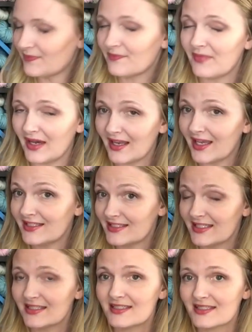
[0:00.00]
But I
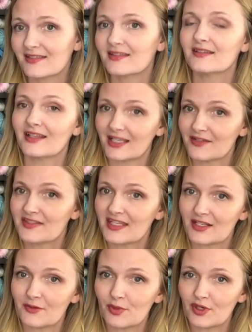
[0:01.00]
did, like I've said
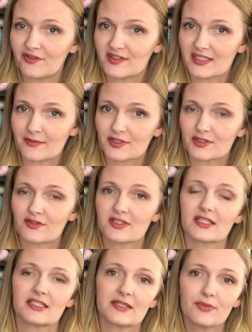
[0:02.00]
on previous episodes, I
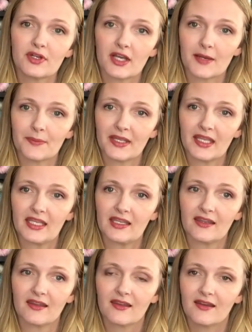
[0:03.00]
did put up
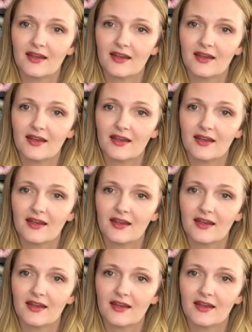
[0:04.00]
a